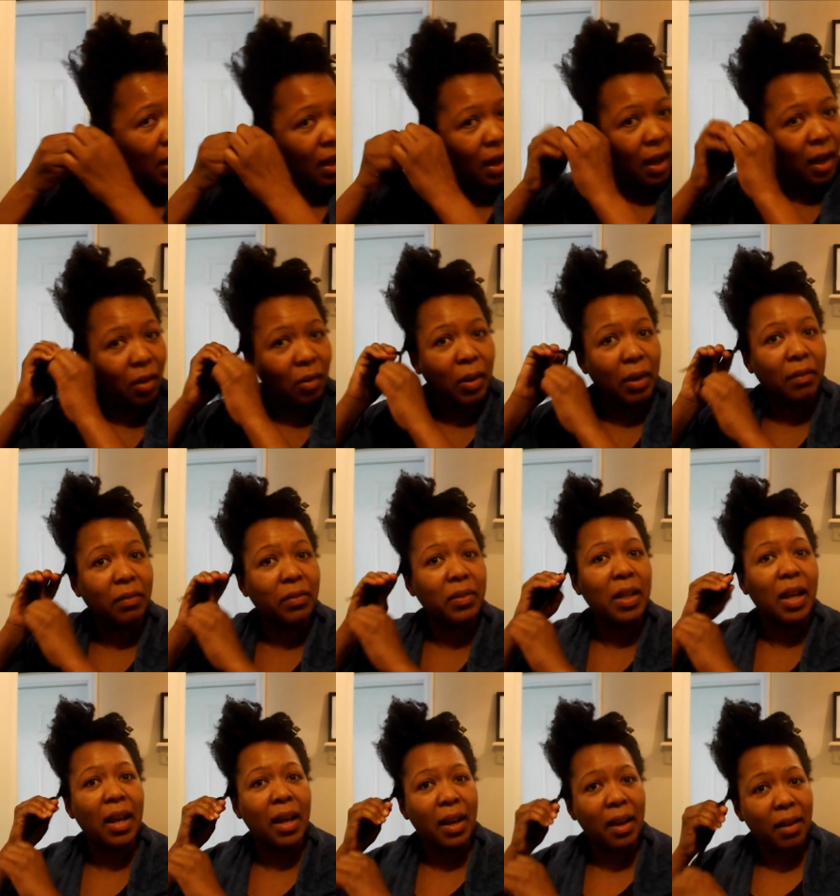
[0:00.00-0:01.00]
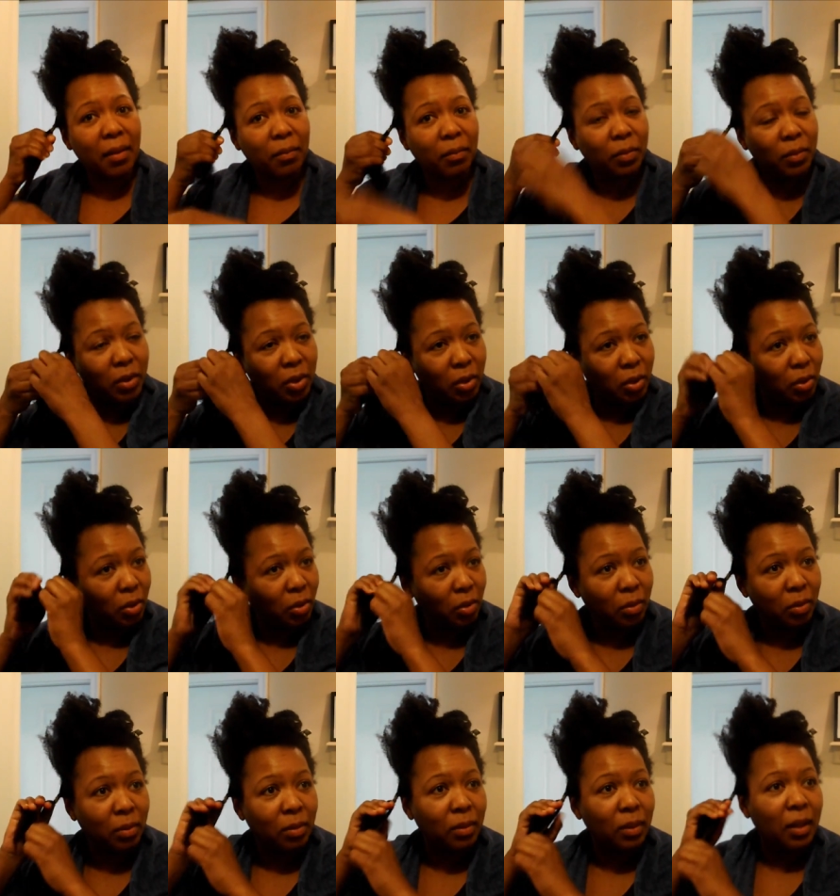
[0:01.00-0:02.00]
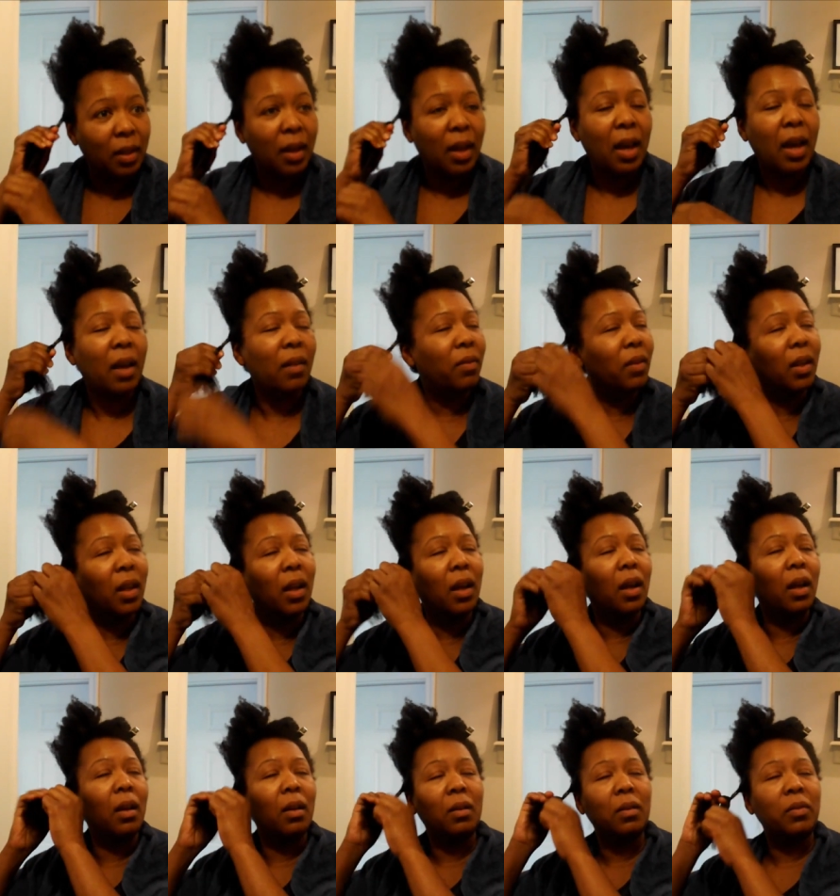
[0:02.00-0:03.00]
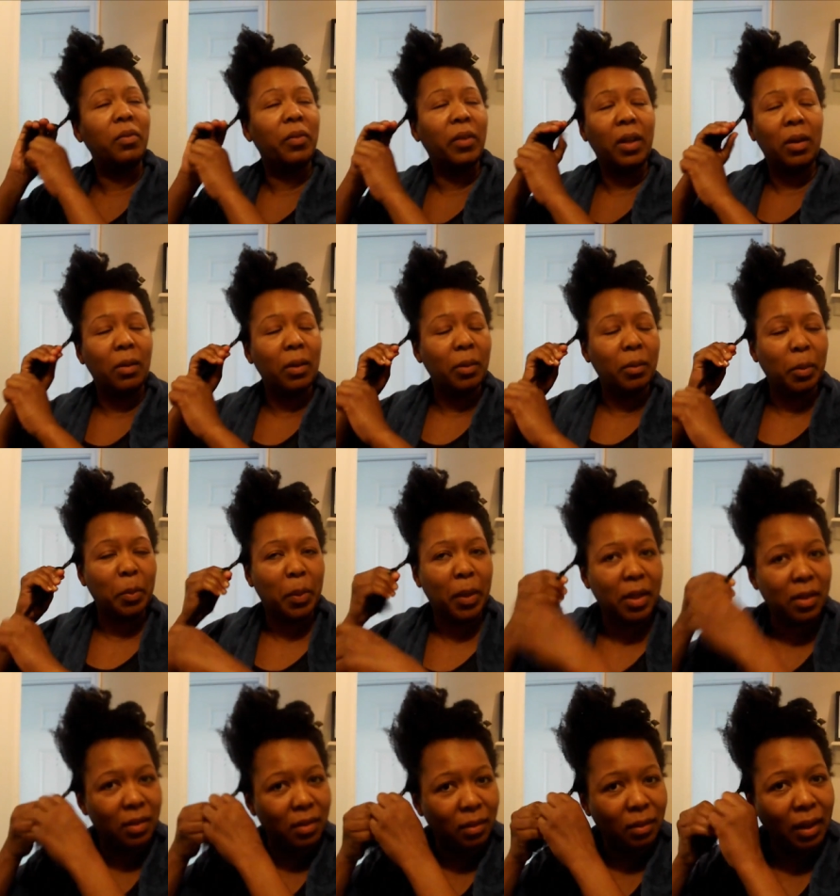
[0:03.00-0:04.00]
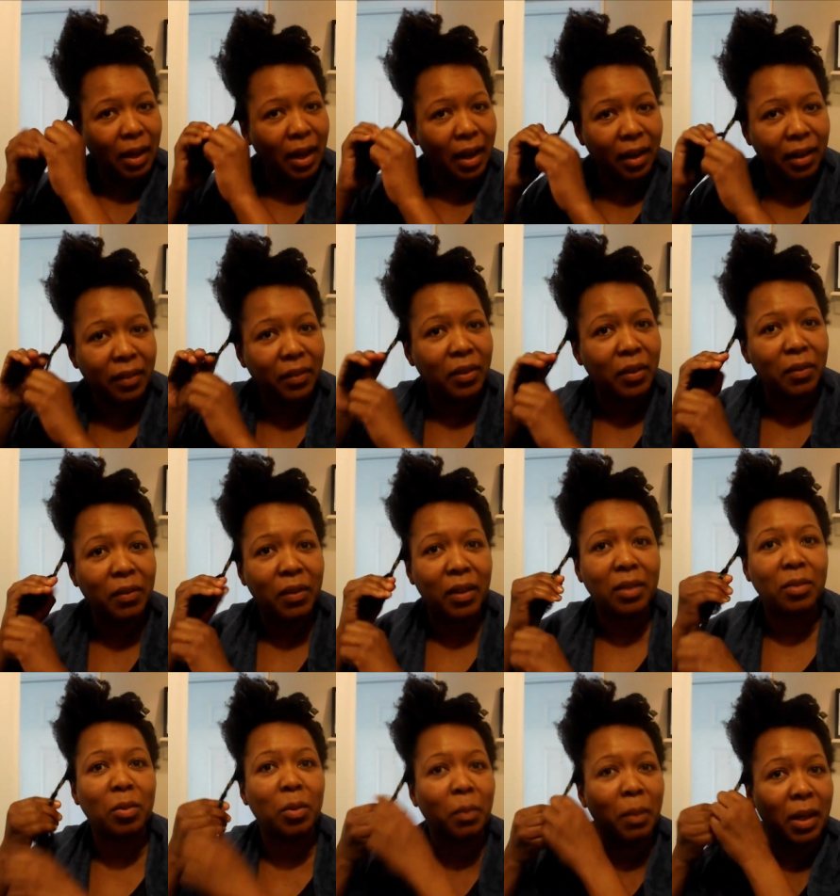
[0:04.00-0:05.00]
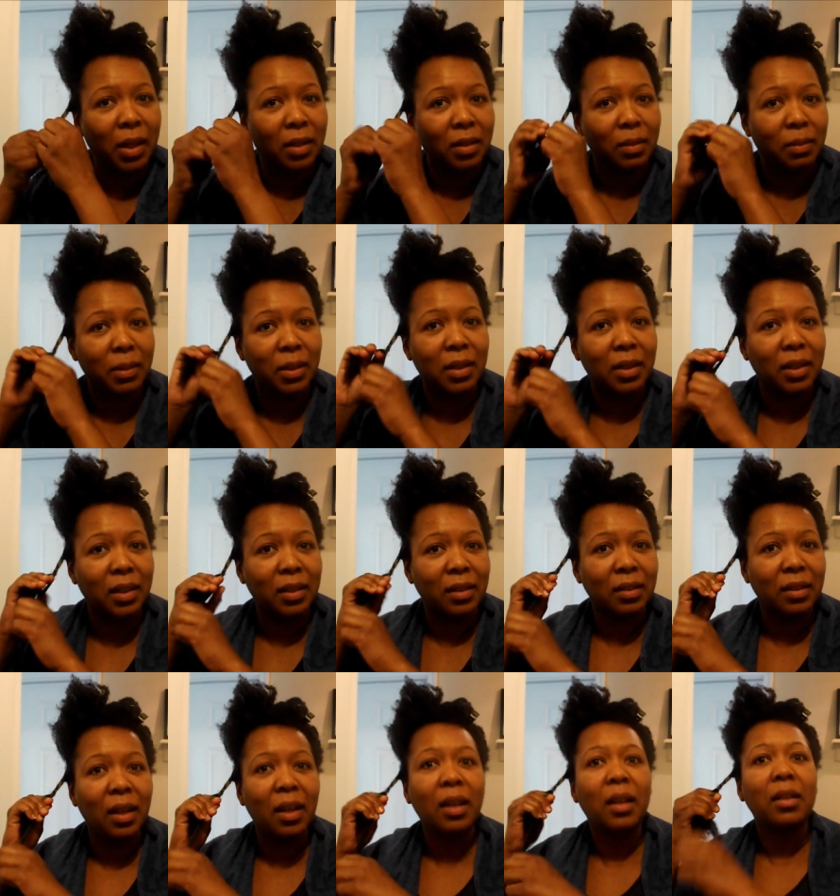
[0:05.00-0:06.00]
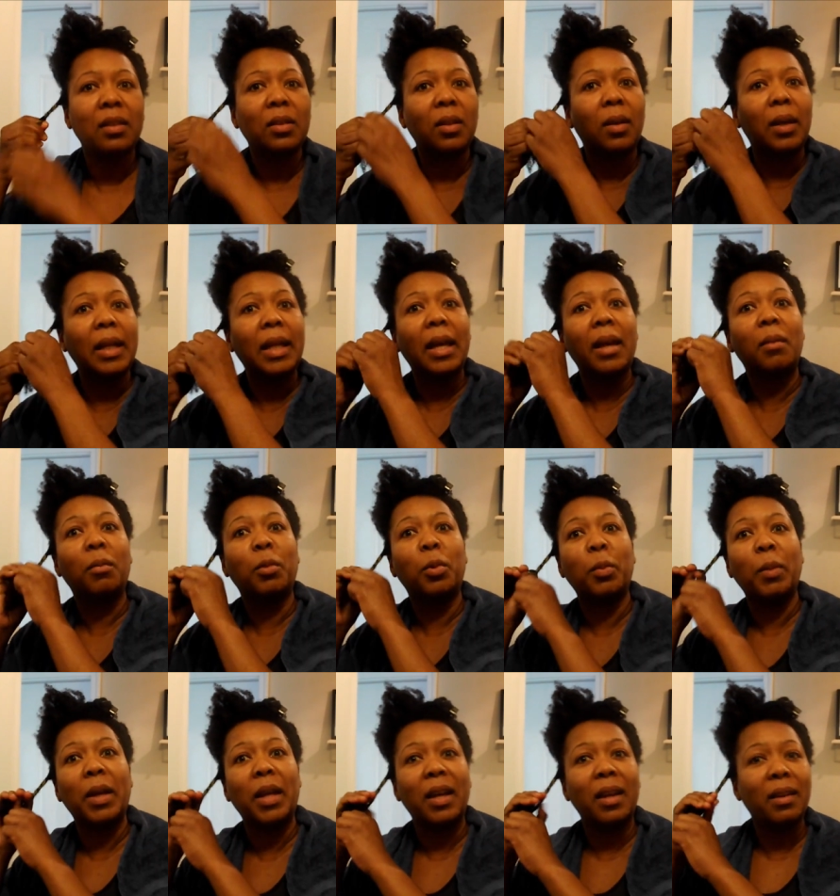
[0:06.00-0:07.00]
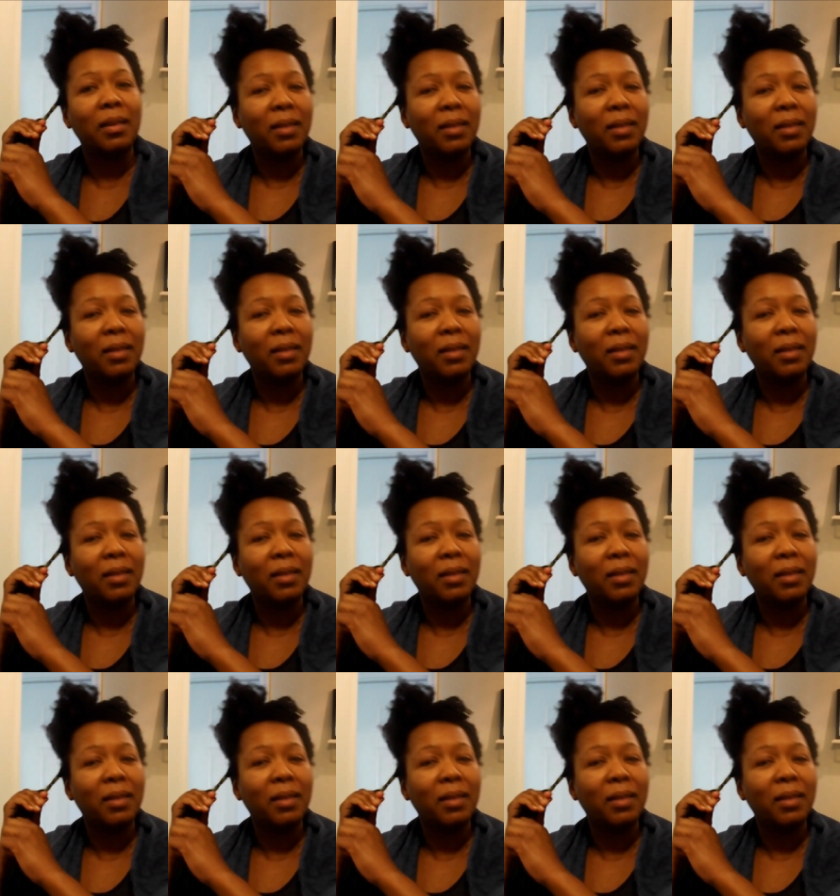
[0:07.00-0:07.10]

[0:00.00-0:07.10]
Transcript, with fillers: I don't have time to have long, flowing Rapunzel hair, even if that's what my husband thinks. Sorry, cameraman.